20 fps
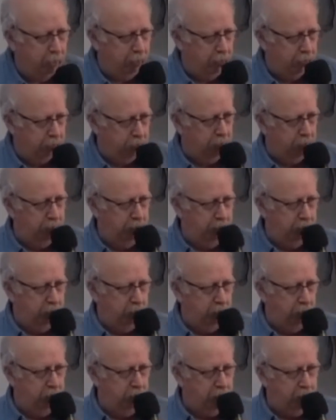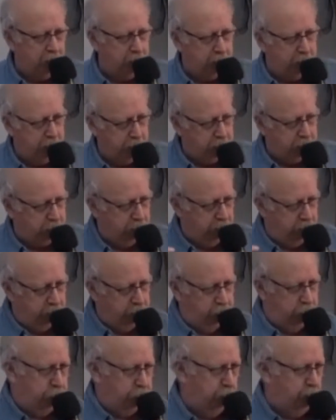It doesn't mean that we're not supposed to
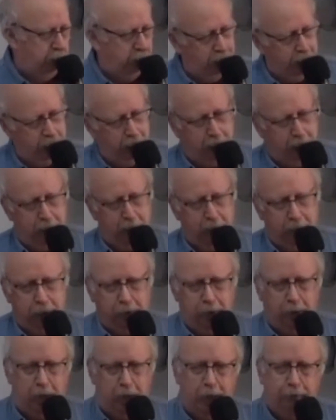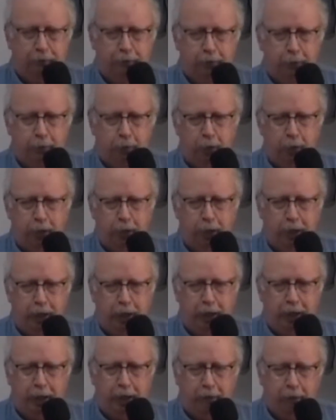enjoy the life that we
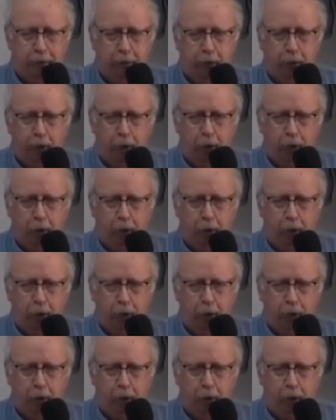have, or